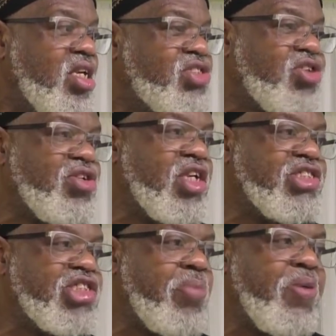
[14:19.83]
So
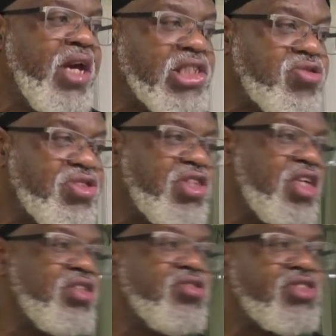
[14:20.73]
your GPS will
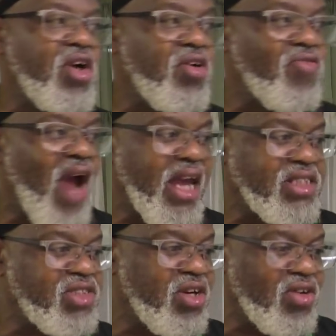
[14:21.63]
tell you turn
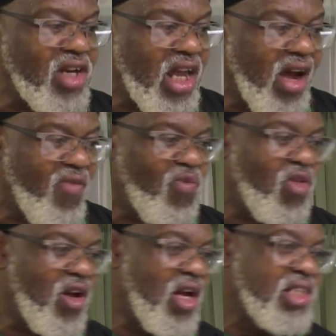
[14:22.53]
right, turn
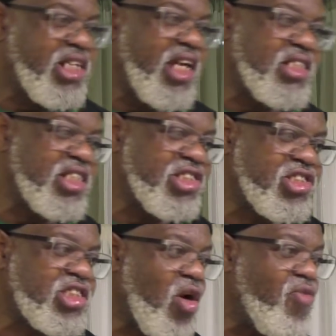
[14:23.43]
left, take this
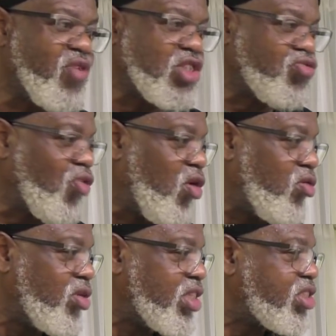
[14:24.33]
service
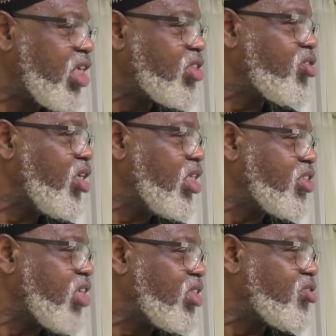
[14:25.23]
road, etc.,
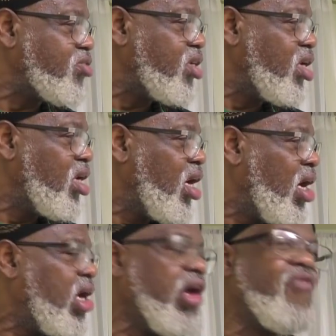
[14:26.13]
etc.
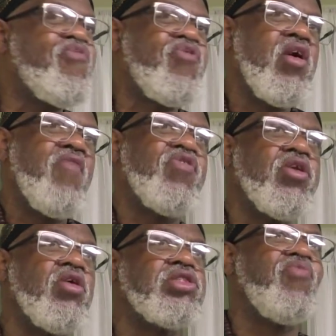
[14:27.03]
If, for
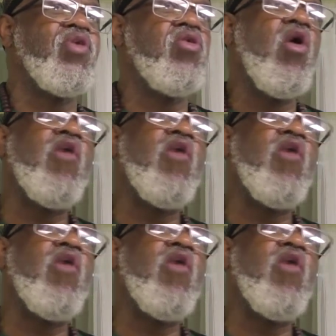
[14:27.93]
those of you